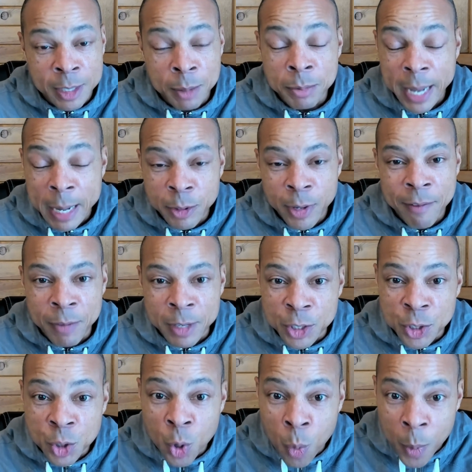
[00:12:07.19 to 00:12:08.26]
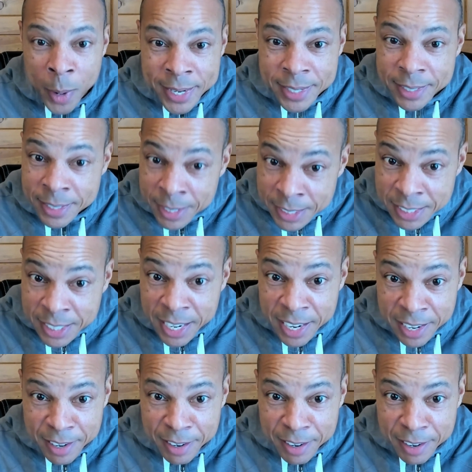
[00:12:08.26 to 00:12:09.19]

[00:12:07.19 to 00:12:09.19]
Sometimes you have to squint to see